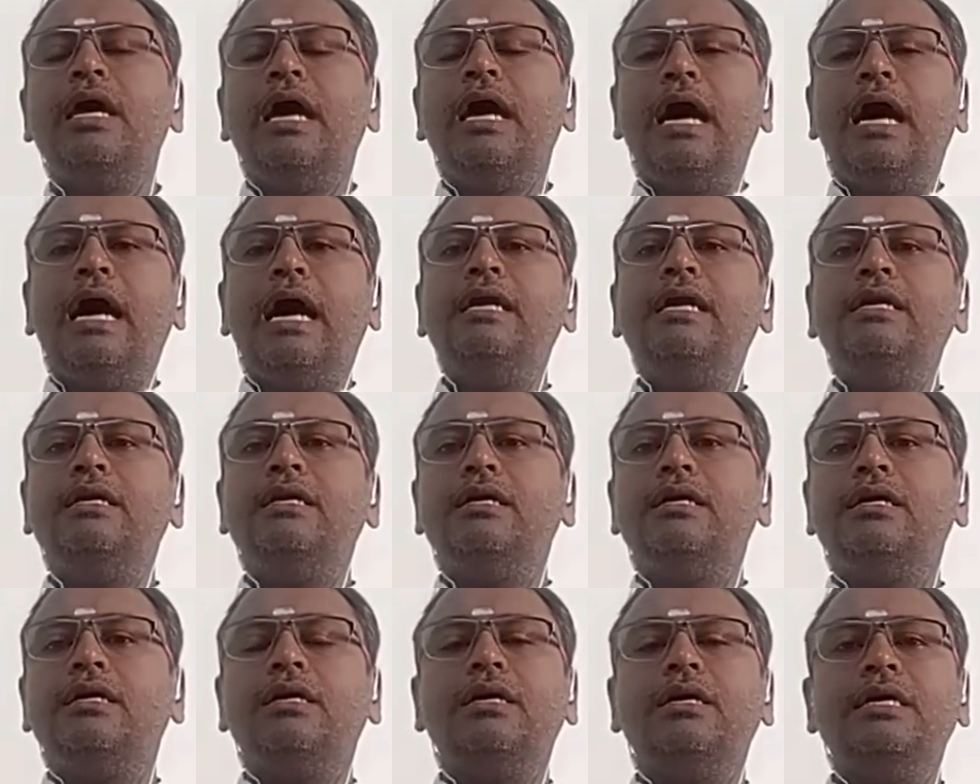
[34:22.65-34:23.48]
And
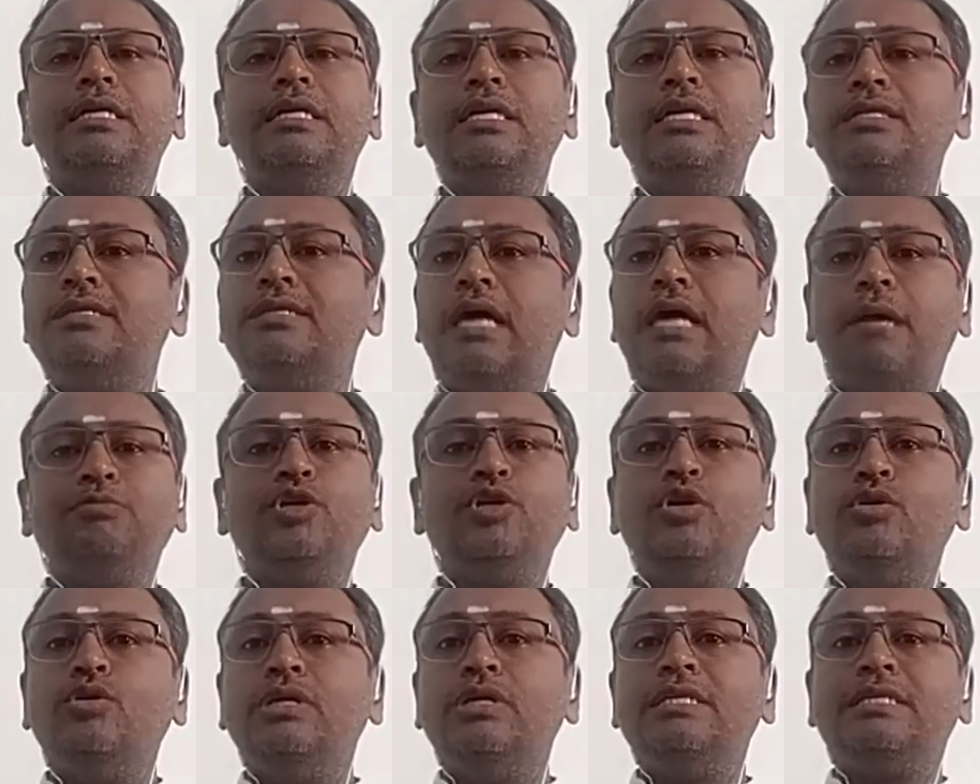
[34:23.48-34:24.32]
it is
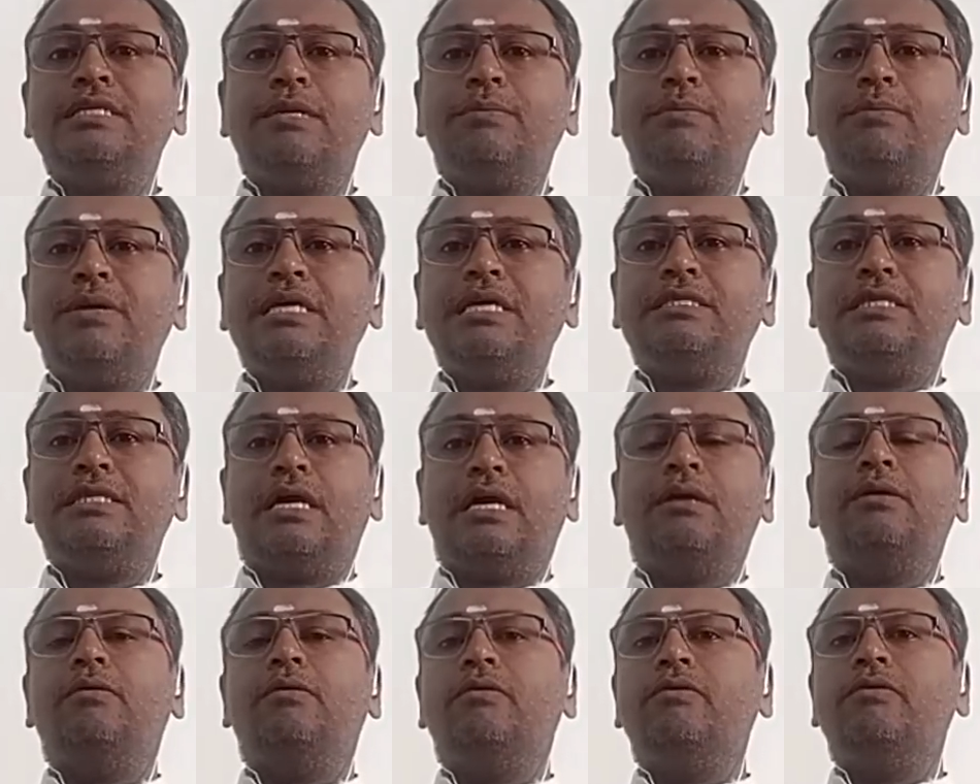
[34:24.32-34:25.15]
absolutely surprising.
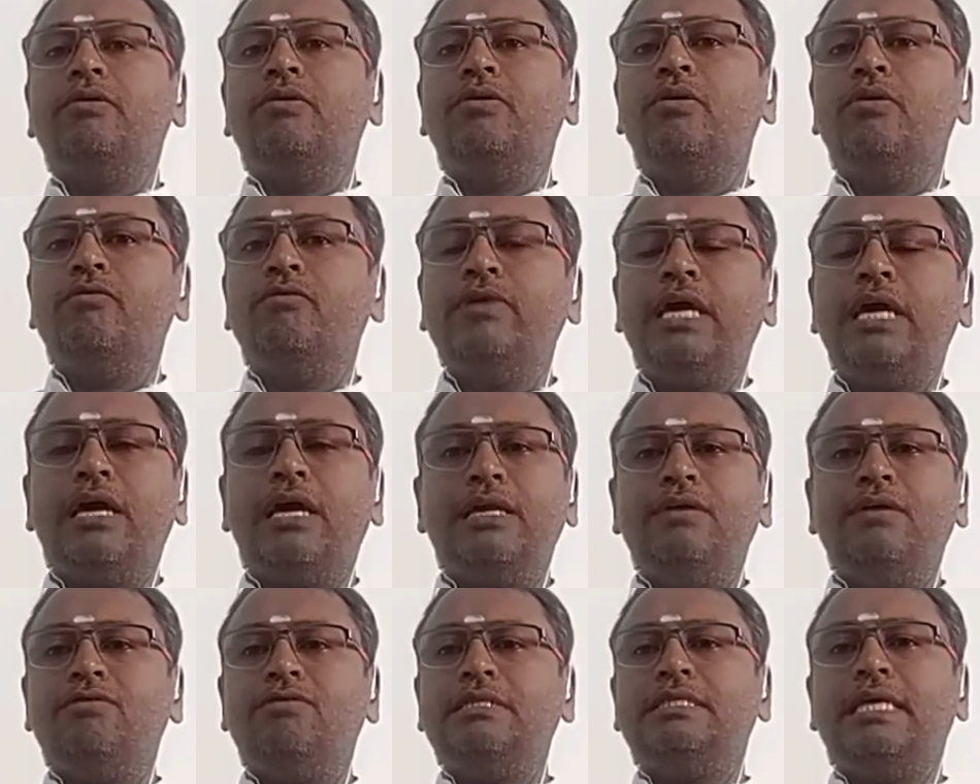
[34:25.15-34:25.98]
And we are
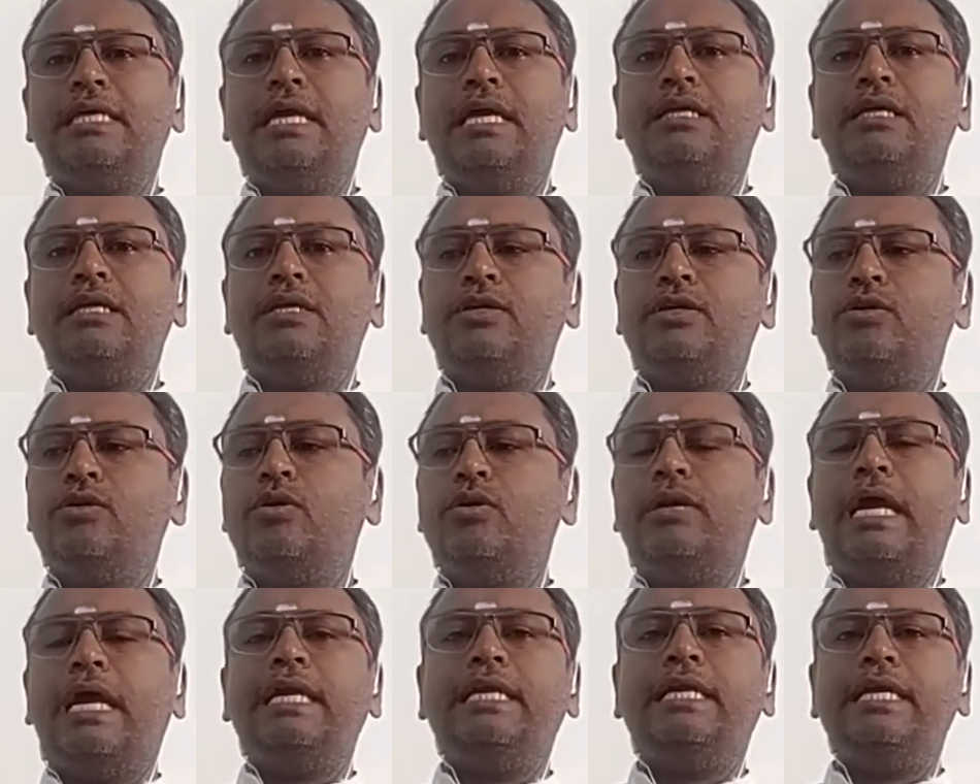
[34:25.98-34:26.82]
even saying that
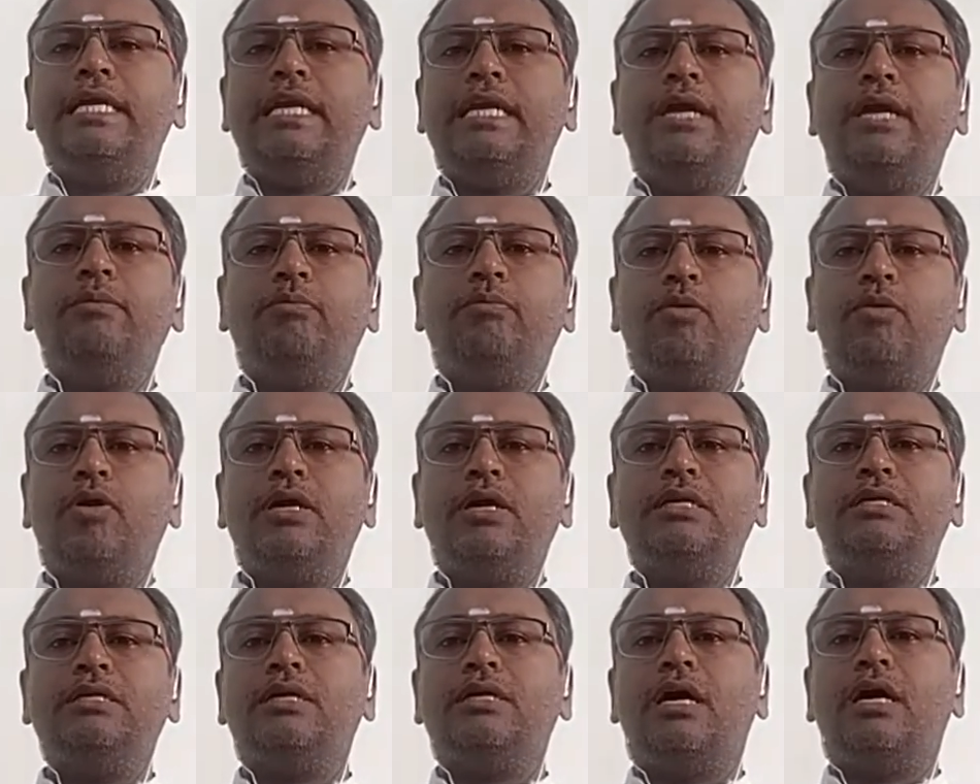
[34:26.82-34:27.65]
99
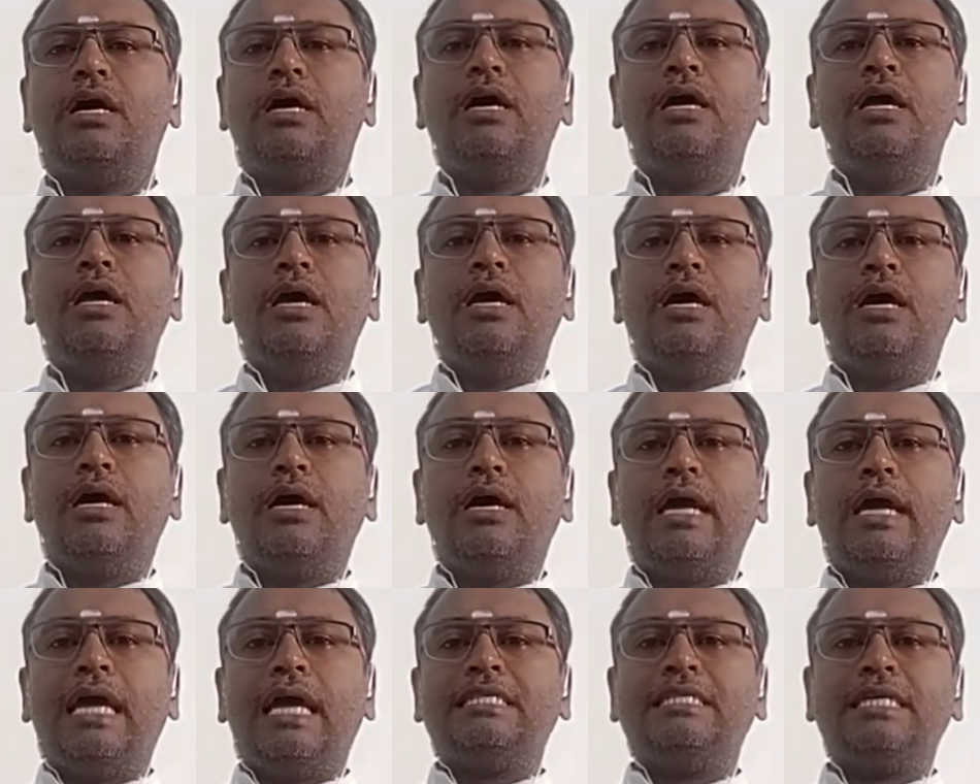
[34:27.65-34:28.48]
point
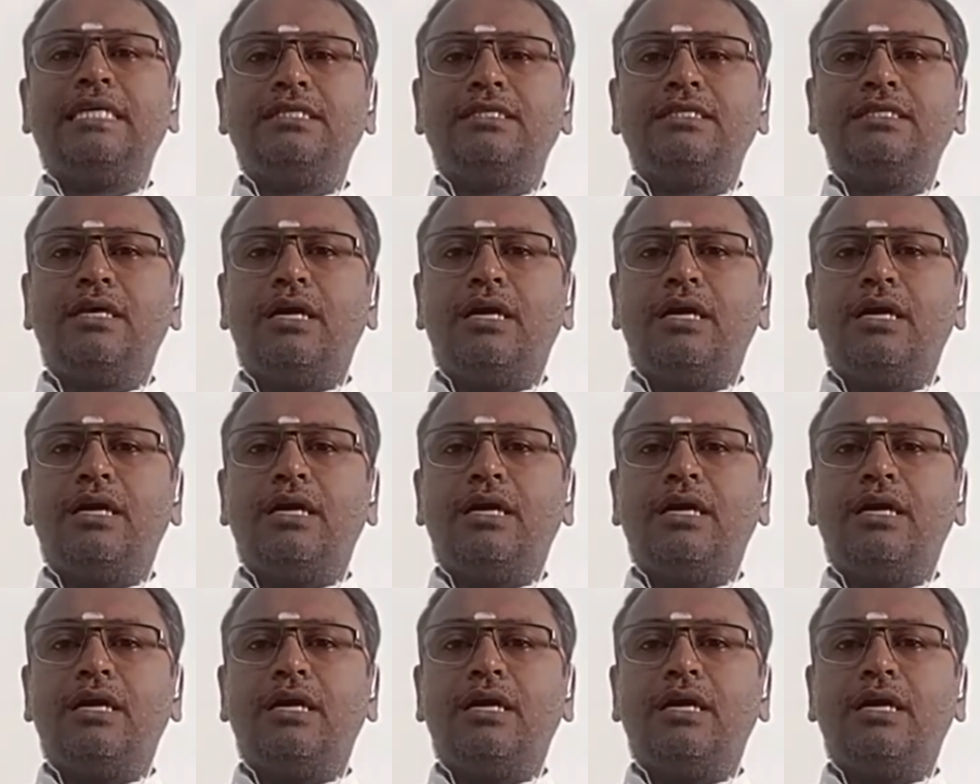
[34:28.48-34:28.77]
XX,